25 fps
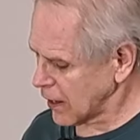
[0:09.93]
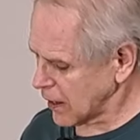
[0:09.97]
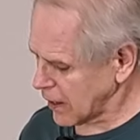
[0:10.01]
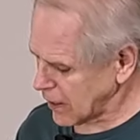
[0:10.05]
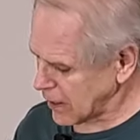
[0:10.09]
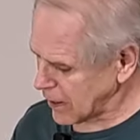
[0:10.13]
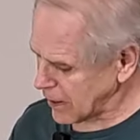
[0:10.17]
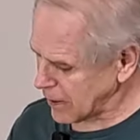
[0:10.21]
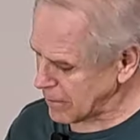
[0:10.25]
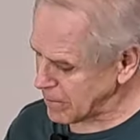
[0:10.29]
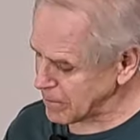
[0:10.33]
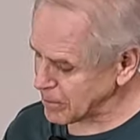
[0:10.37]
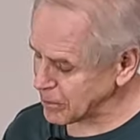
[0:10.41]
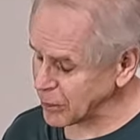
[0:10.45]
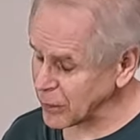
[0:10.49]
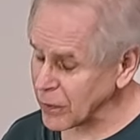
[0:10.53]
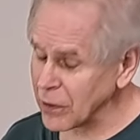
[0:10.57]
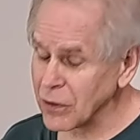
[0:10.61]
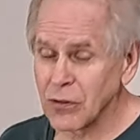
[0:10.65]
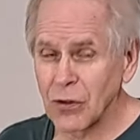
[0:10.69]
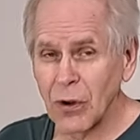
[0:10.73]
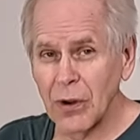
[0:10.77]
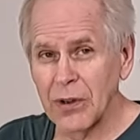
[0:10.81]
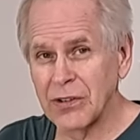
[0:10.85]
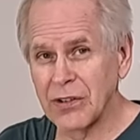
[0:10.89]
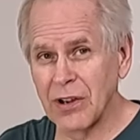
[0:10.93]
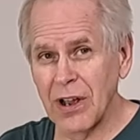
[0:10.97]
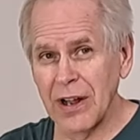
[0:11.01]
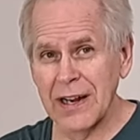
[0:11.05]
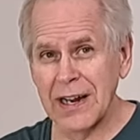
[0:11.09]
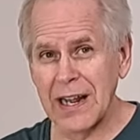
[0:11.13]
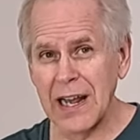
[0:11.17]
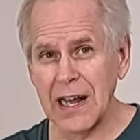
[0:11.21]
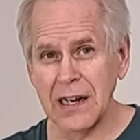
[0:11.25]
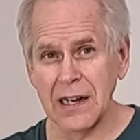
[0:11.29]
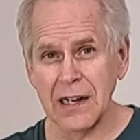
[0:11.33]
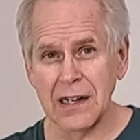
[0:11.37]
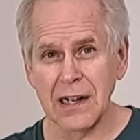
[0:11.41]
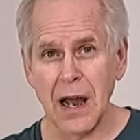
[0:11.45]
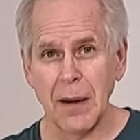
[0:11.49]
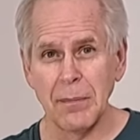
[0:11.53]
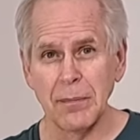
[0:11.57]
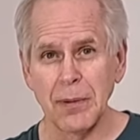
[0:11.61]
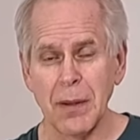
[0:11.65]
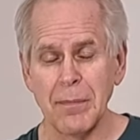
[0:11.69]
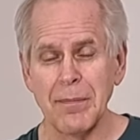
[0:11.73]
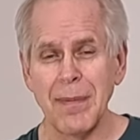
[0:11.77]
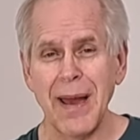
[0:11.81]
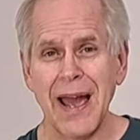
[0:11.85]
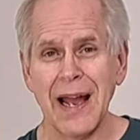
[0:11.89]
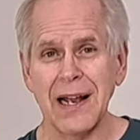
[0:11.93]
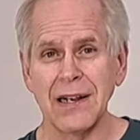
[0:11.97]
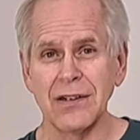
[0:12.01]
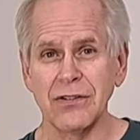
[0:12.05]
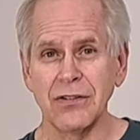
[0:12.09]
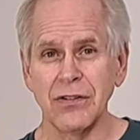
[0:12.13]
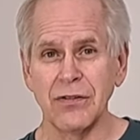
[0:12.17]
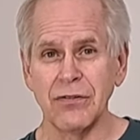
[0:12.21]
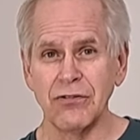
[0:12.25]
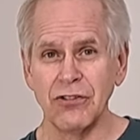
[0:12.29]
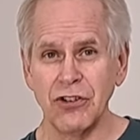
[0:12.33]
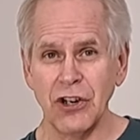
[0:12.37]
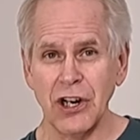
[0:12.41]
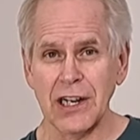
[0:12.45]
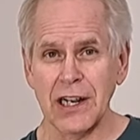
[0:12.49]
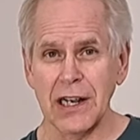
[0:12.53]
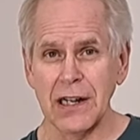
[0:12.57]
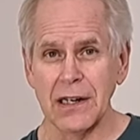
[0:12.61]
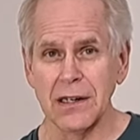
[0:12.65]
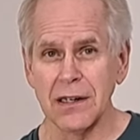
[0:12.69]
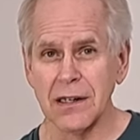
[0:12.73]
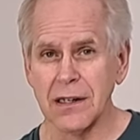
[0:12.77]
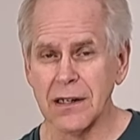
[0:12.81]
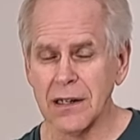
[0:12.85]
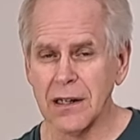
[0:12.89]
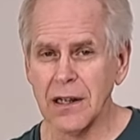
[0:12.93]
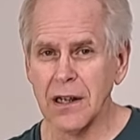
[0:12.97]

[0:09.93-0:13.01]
Um, so I was going to get a couple of bags of chicken.